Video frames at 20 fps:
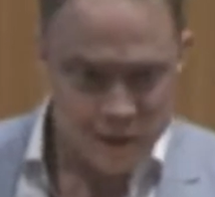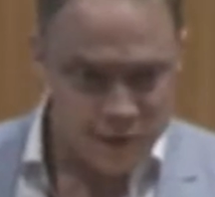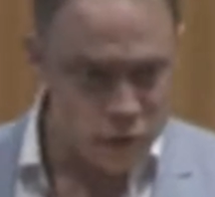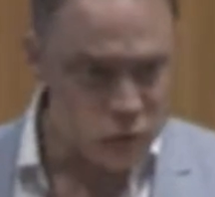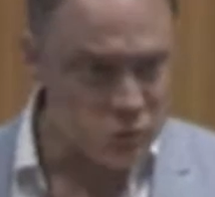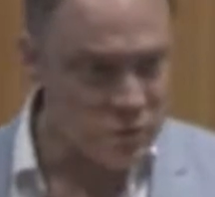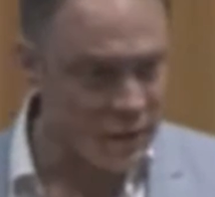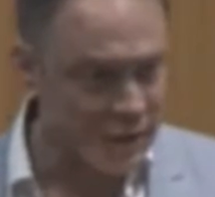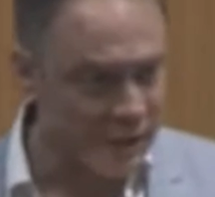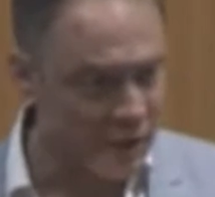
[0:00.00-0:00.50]

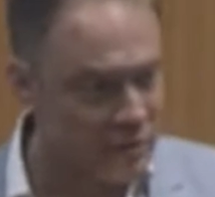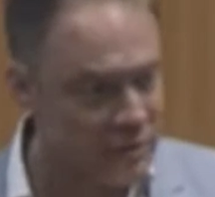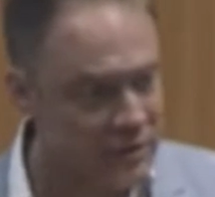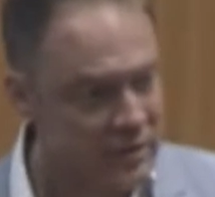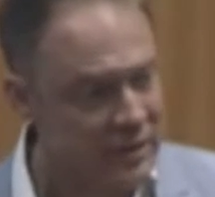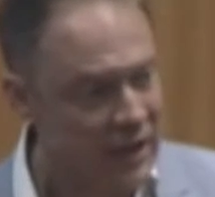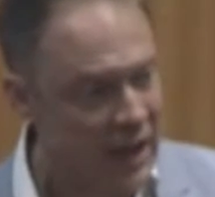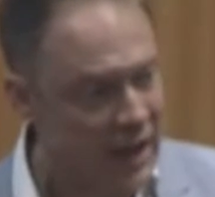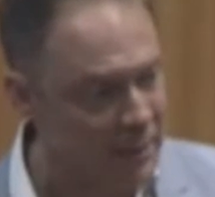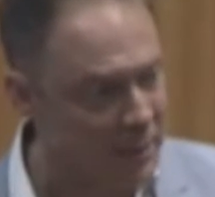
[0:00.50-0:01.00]
using those
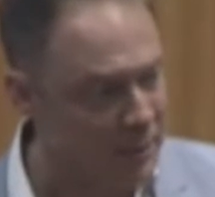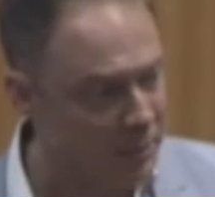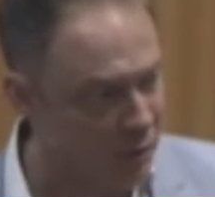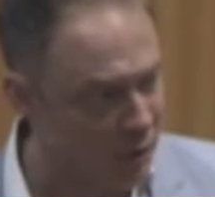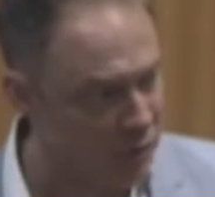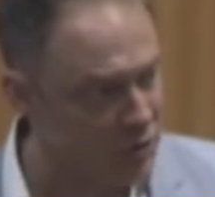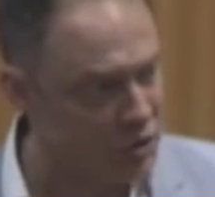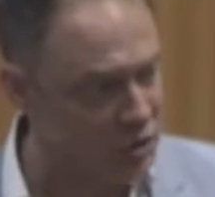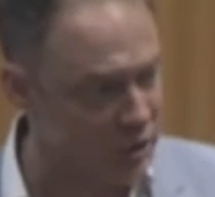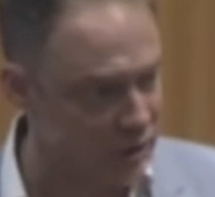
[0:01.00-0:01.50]
same
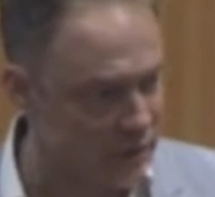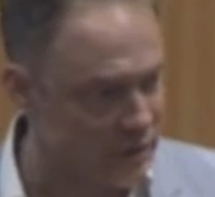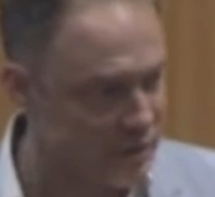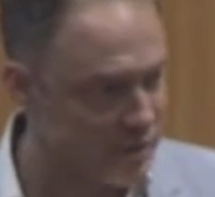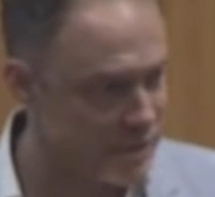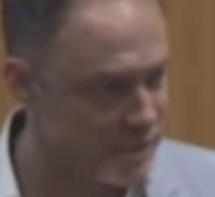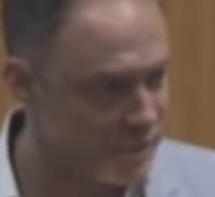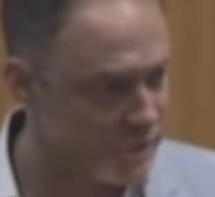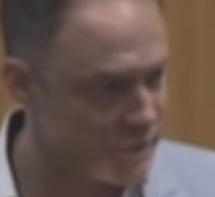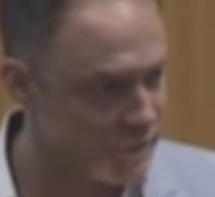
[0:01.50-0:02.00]

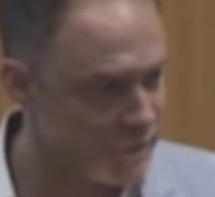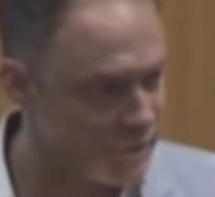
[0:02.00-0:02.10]
approaches,